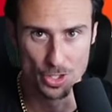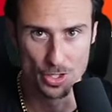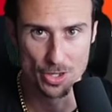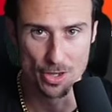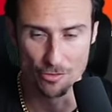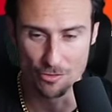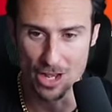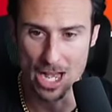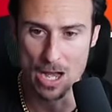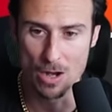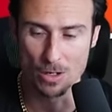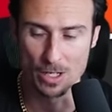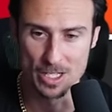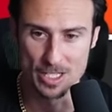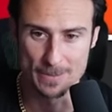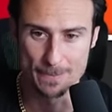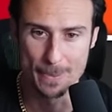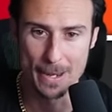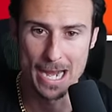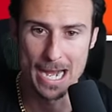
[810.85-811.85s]
the Falcons
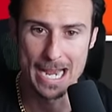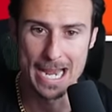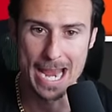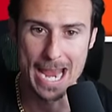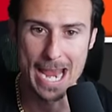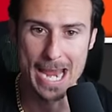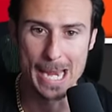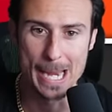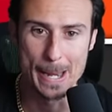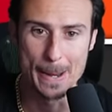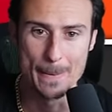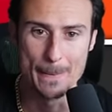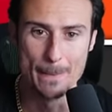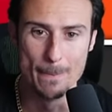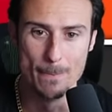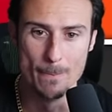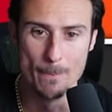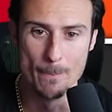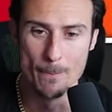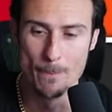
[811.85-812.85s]
by a
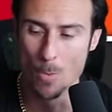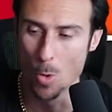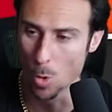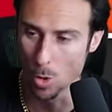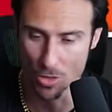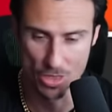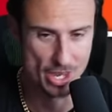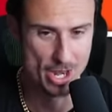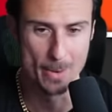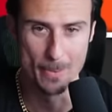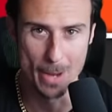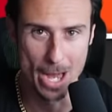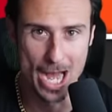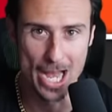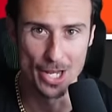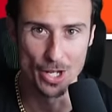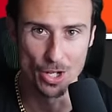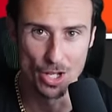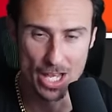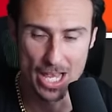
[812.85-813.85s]
more than a mile.